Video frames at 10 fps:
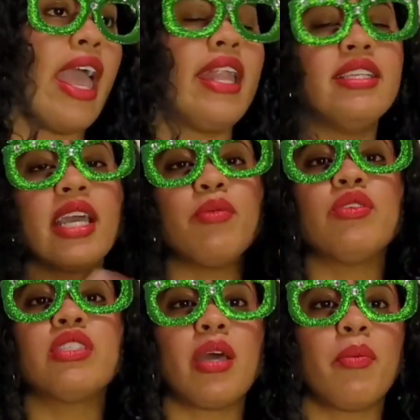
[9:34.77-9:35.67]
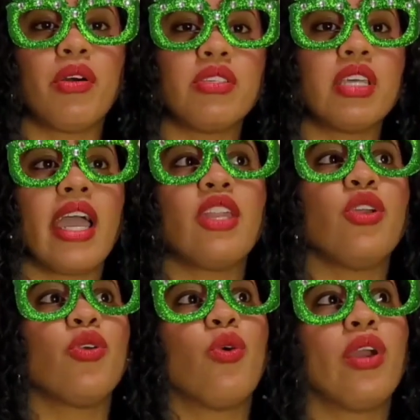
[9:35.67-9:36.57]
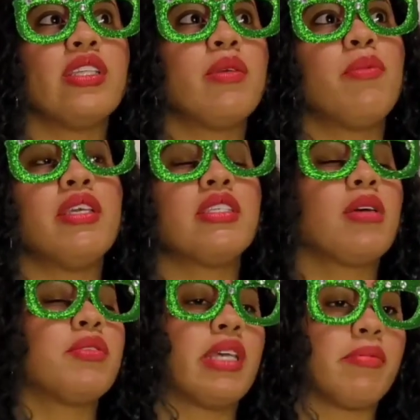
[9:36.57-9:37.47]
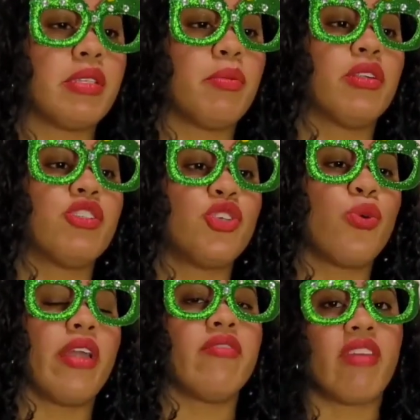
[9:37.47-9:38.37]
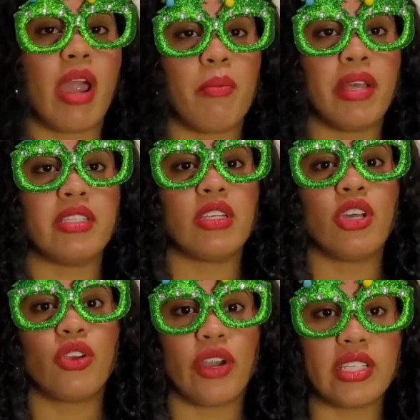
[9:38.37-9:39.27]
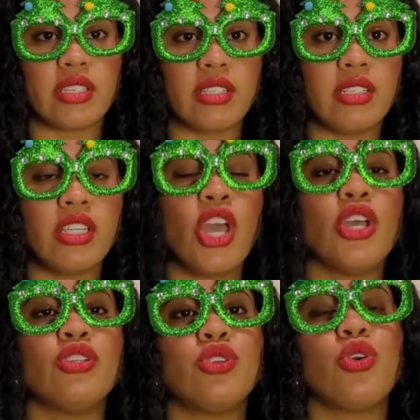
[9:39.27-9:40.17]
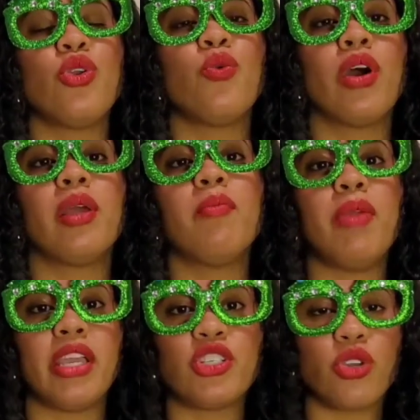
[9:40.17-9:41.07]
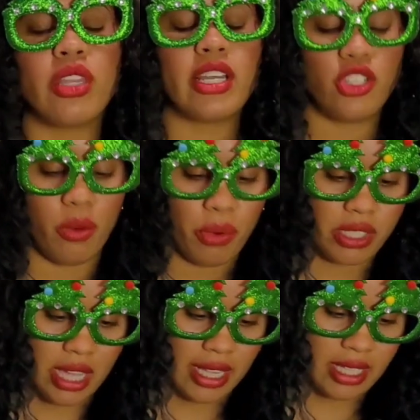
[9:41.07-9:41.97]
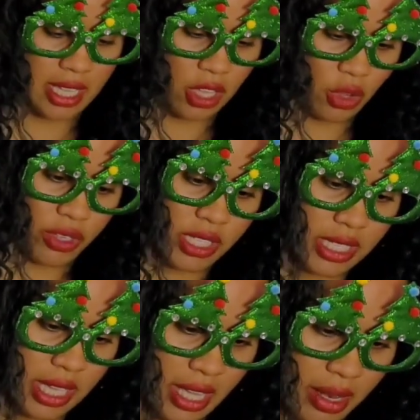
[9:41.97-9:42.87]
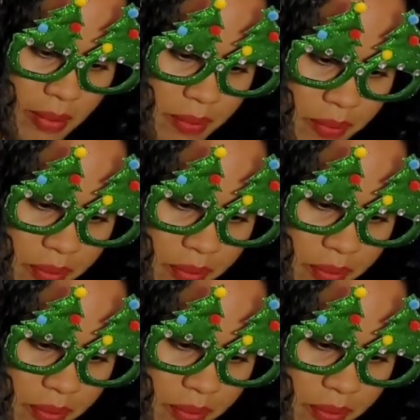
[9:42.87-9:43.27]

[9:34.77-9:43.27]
anytime you step outside, you're going to be susceptible to environmental aggressors. So you want to make sure that you're protecting your skin.